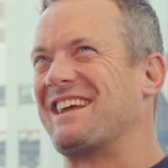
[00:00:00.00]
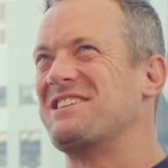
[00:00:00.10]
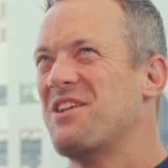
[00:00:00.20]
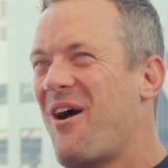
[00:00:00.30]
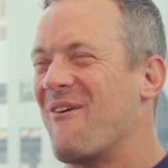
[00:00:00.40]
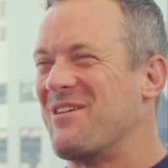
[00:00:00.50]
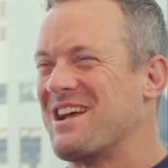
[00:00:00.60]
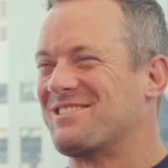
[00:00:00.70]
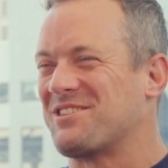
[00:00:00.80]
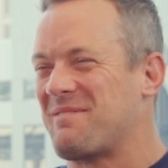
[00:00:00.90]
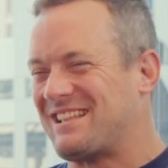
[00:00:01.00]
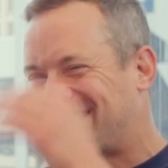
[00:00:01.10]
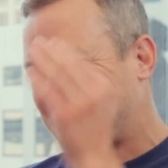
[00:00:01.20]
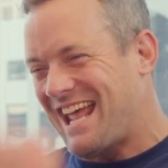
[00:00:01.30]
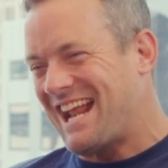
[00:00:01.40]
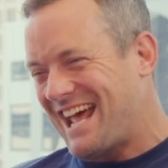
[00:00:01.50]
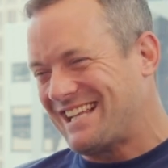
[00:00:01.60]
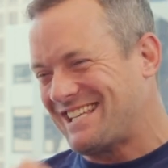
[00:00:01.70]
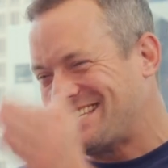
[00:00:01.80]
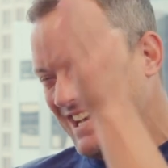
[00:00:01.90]
like, no, you're talking about state
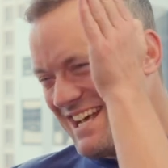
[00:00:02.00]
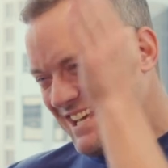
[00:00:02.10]
actors